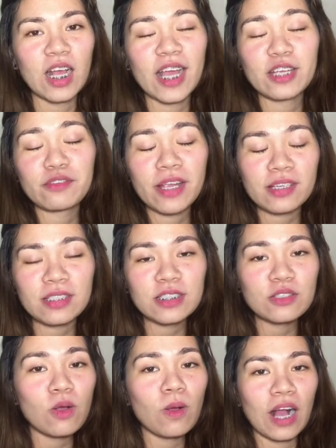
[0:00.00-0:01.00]
I rarely
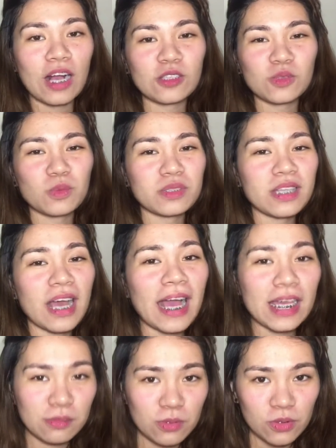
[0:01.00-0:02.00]
go out with
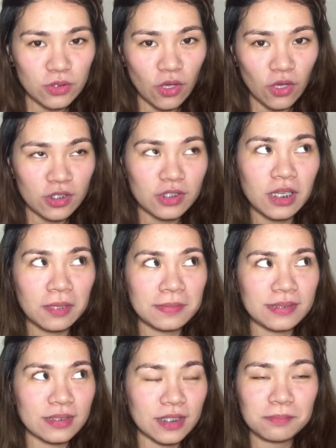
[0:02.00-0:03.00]
eyebrows on, I
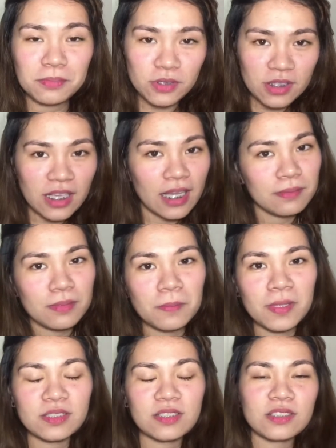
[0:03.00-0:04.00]
mean like putting eyebrow
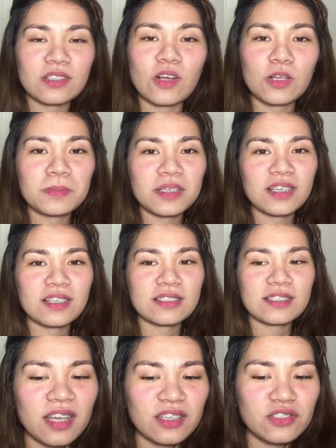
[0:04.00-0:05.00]
pencils and all,
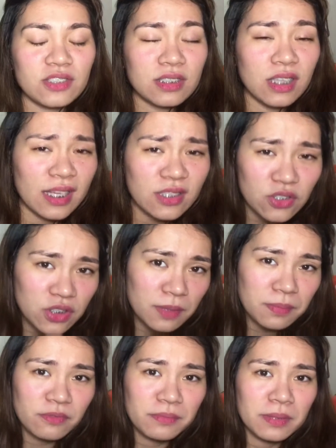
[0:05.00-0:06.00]
because I just like the
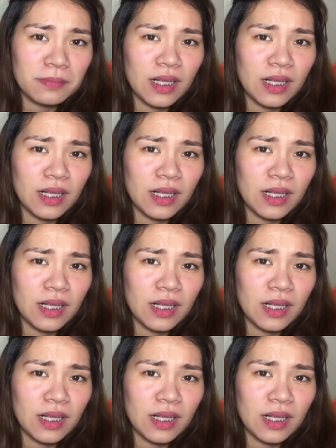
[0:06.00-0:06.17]
shape of my